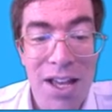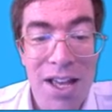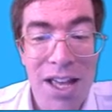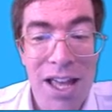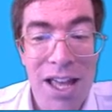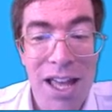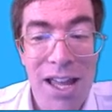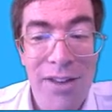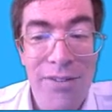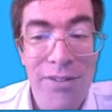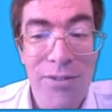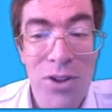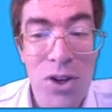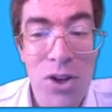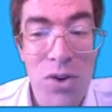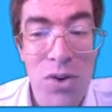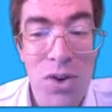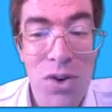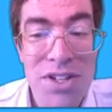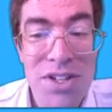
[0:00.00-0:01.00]
if
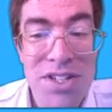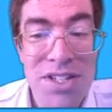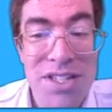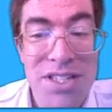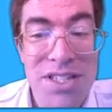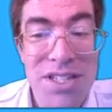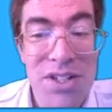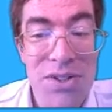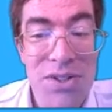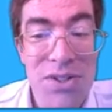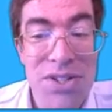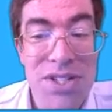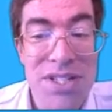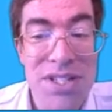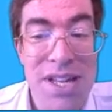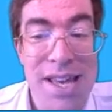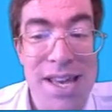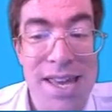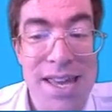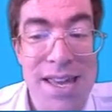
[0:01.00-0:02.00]
you can still
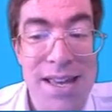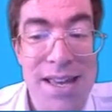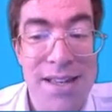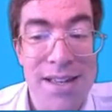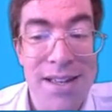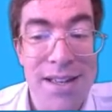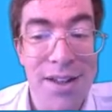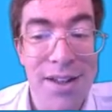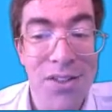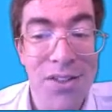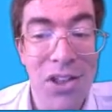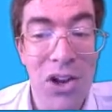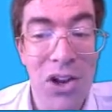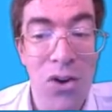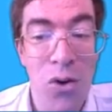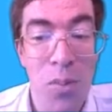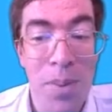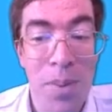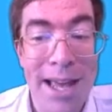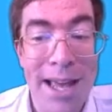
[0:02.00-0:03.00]
see the little
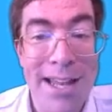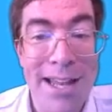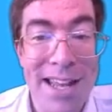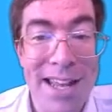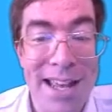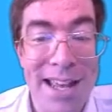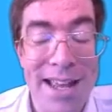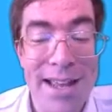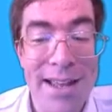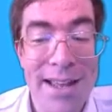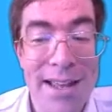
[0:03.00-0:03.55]
plane here,